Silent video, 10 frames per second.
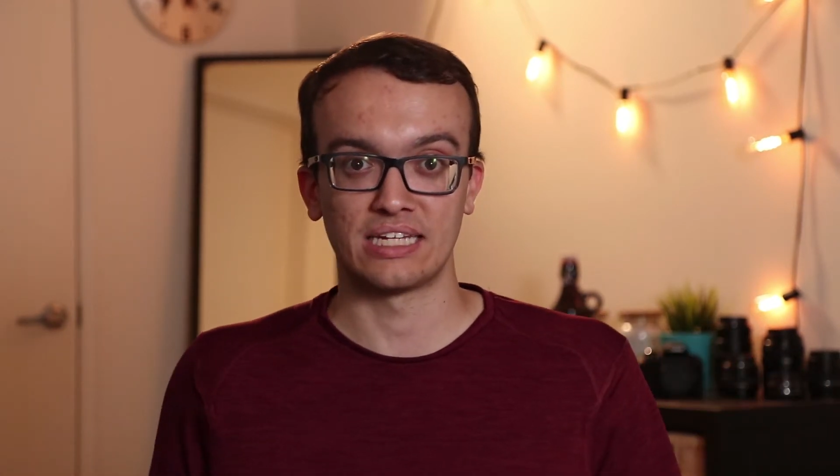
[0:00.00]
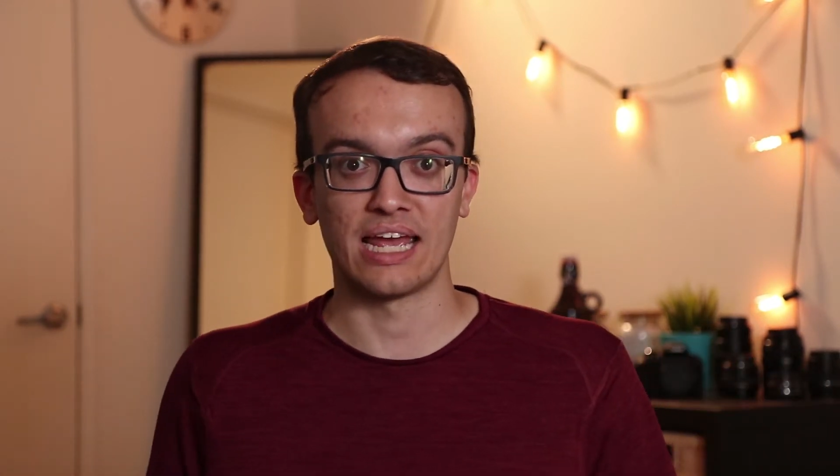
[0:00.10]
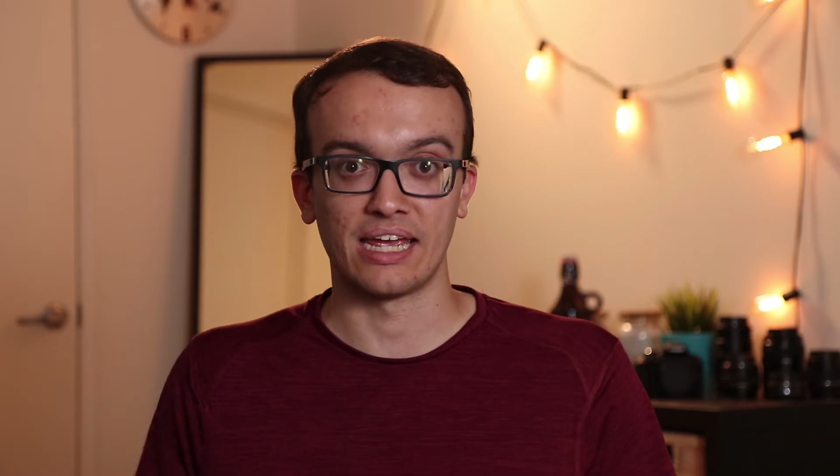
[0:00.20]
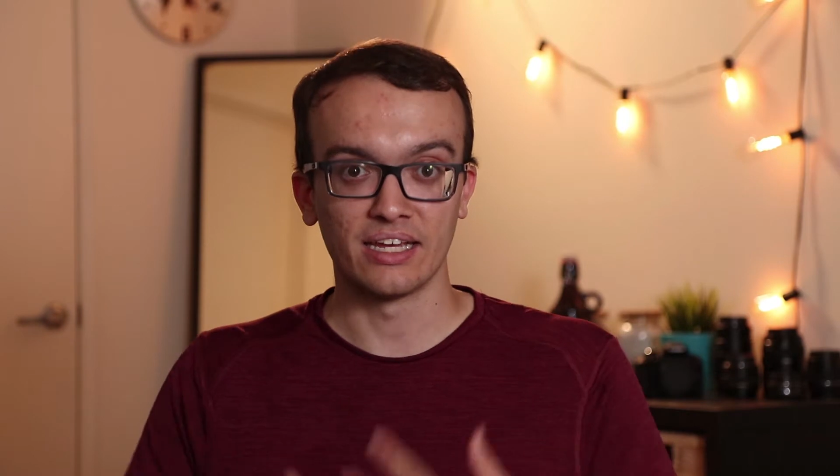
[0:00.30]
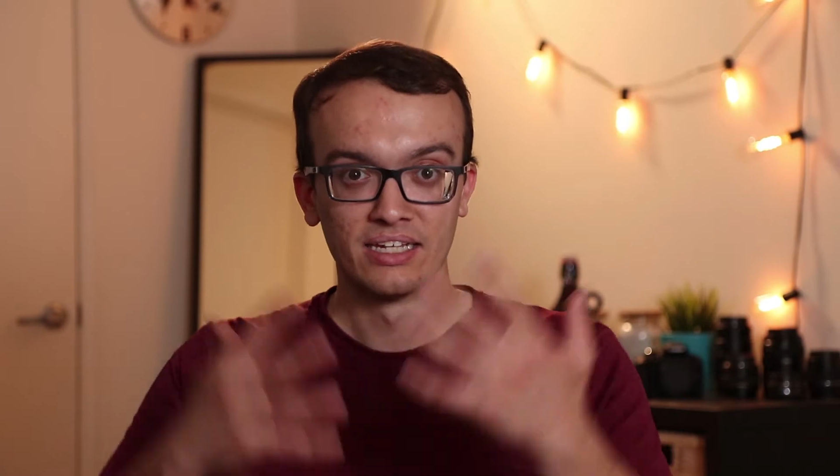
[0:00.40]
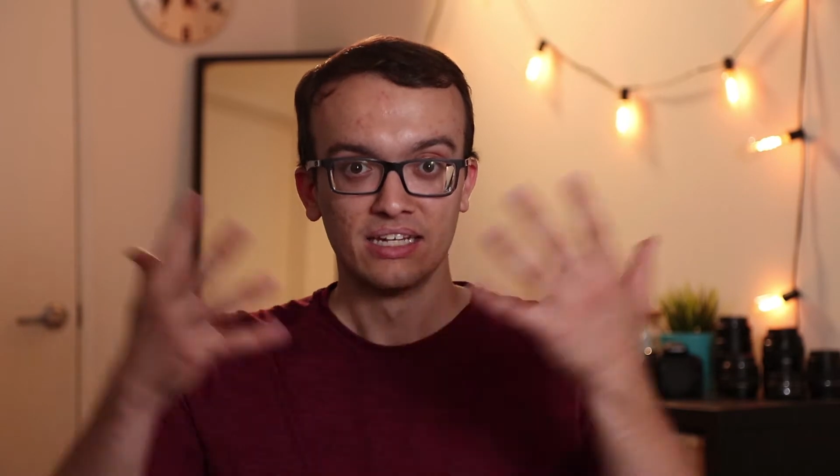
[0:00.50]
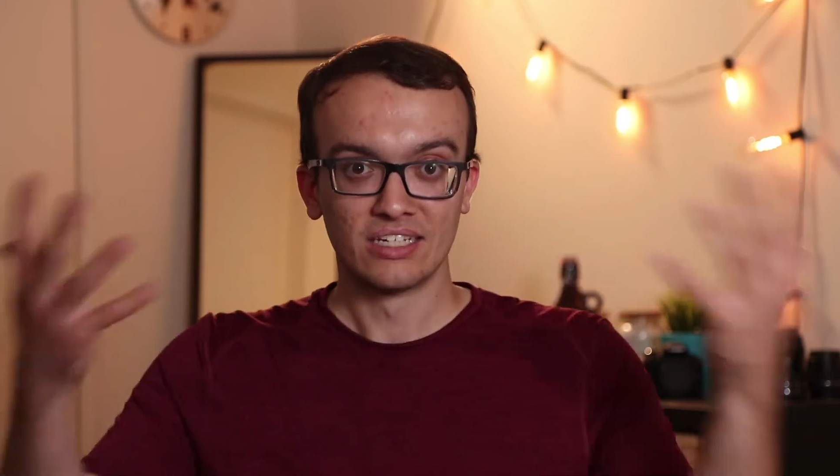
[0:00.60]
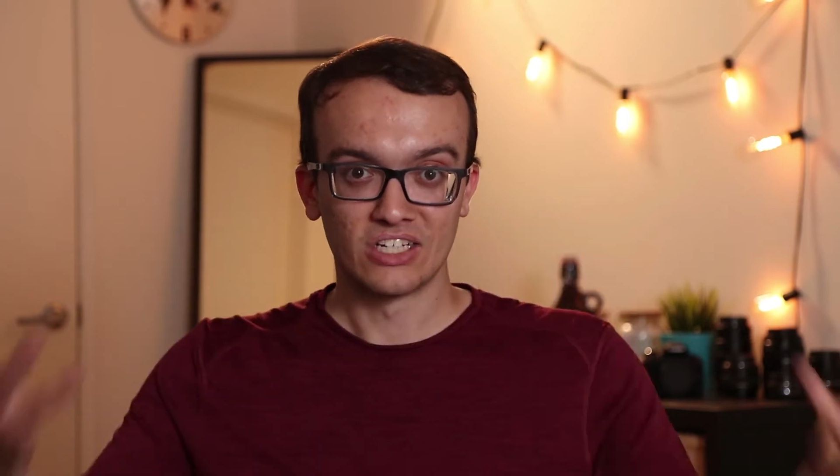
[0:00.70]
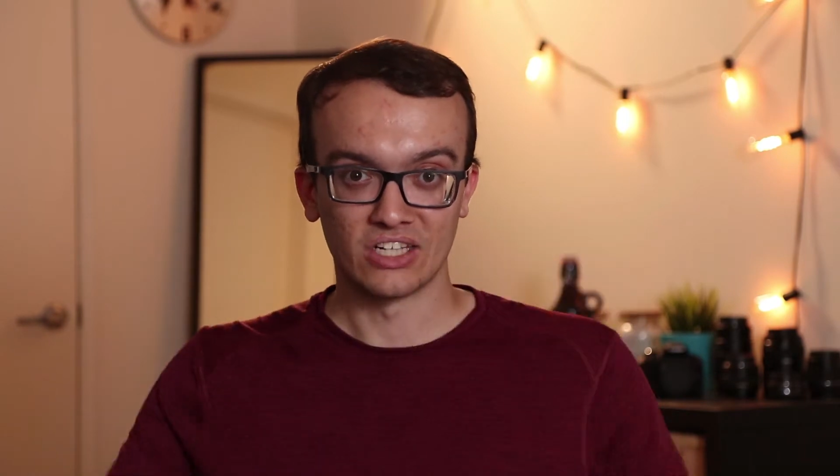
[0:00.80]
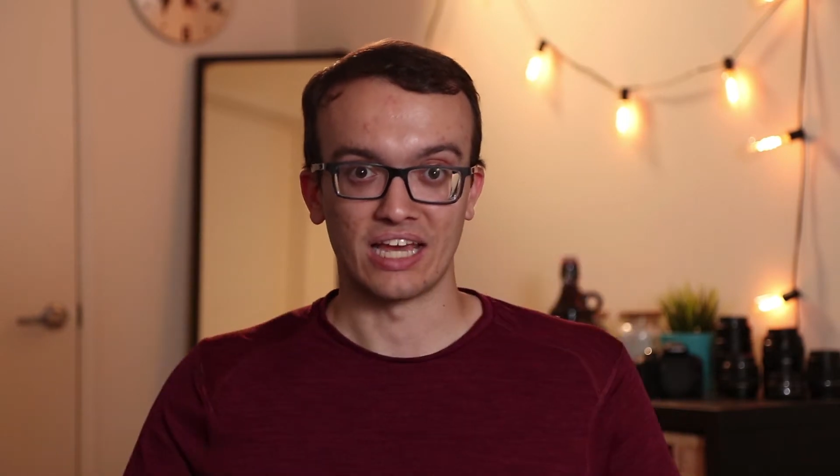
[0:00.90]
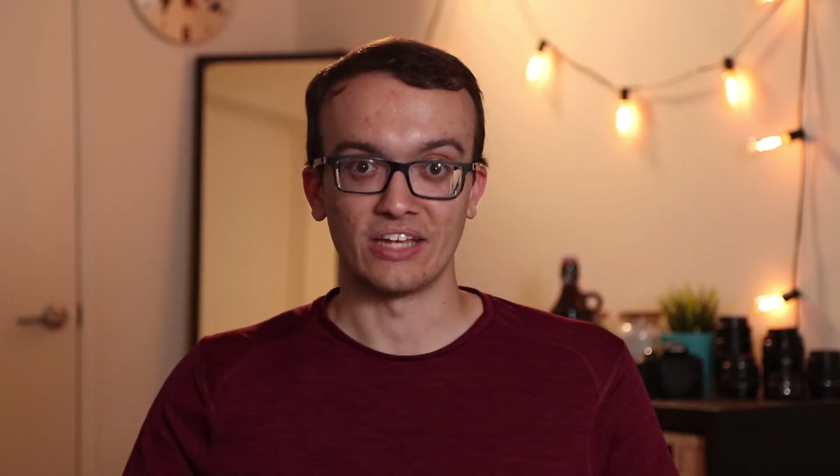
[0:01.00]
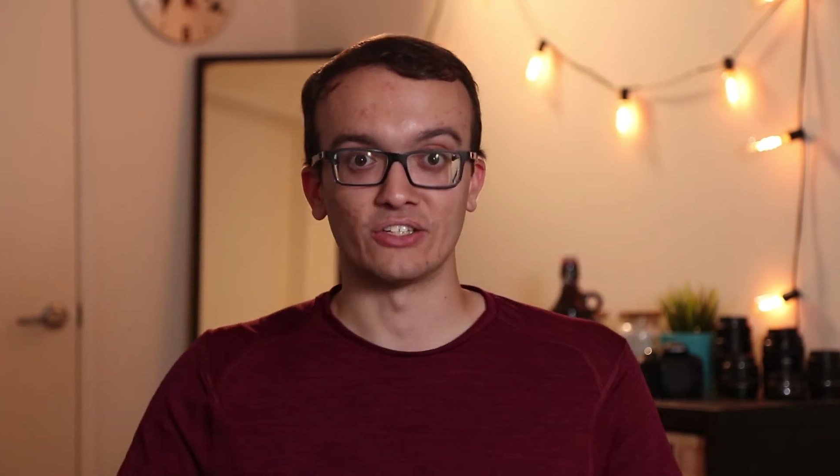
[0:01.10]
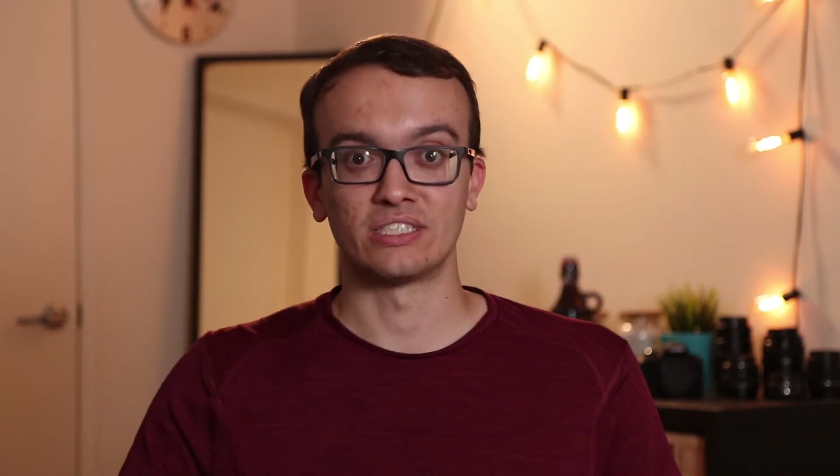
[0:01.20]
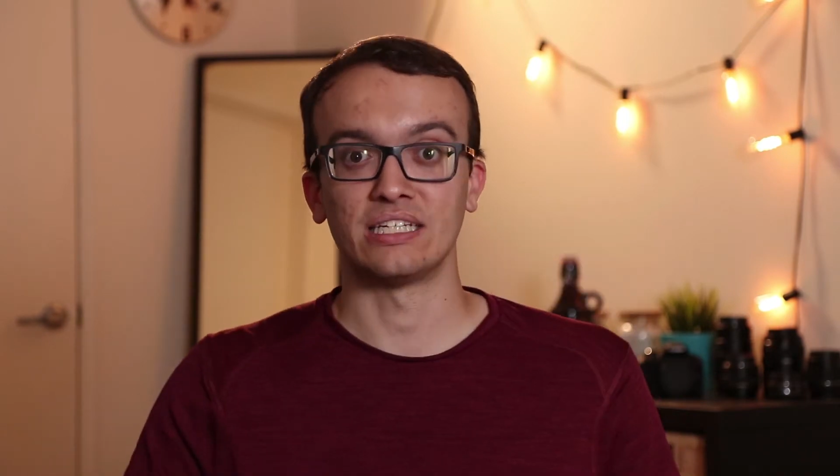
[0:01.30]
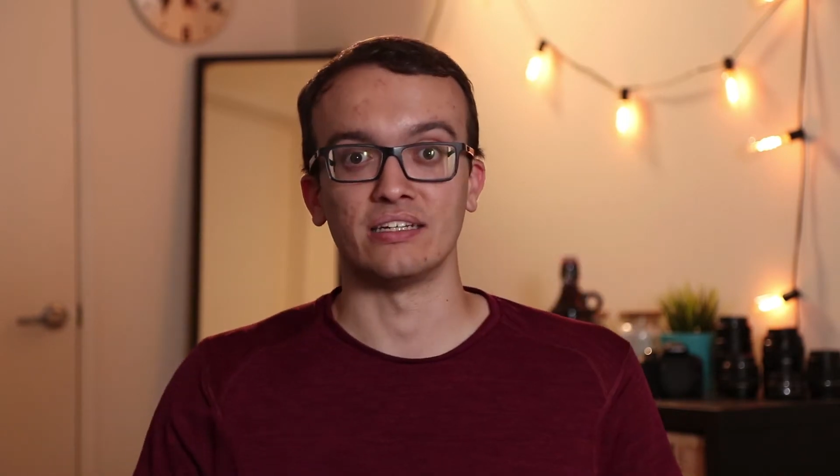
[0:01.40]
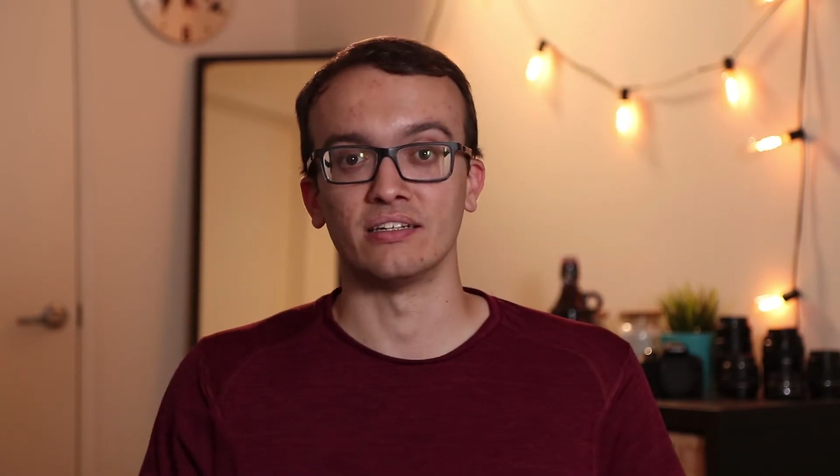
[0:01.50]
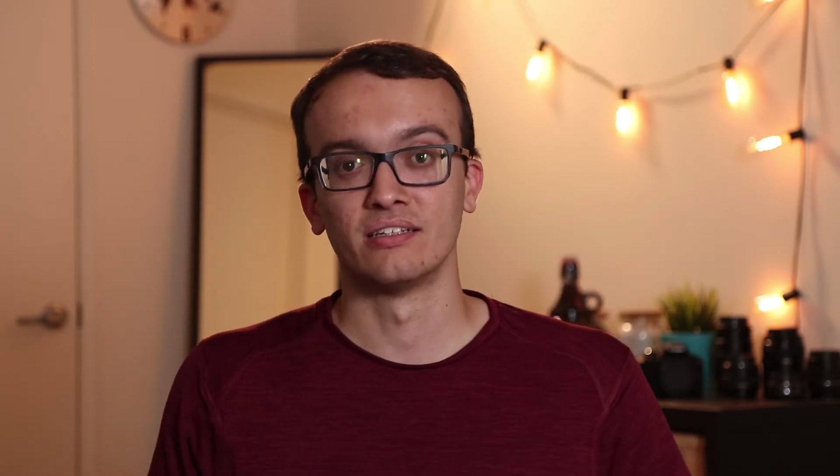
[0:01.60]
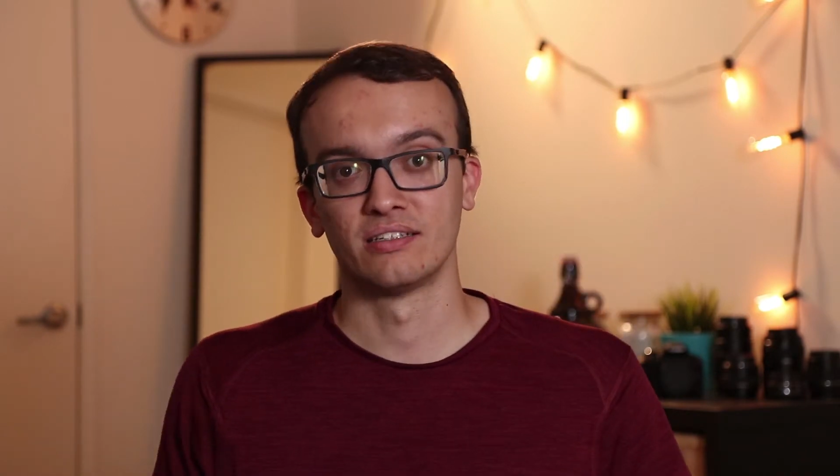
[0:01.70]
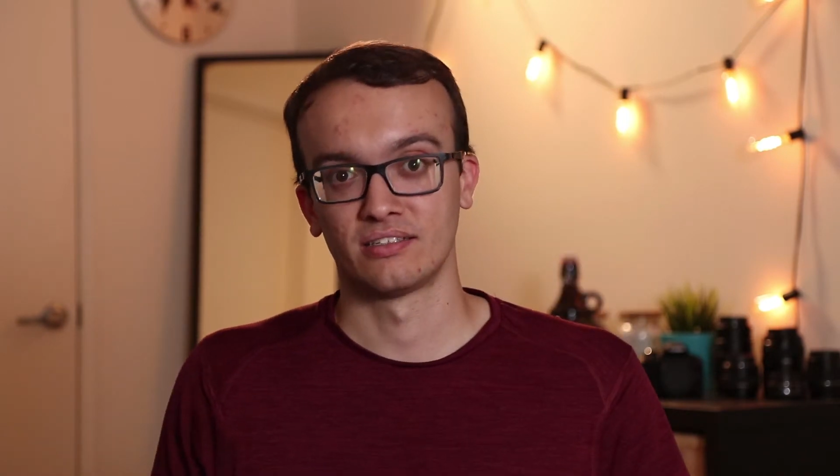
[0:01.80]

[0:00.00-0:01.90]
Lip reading: day to light your scene.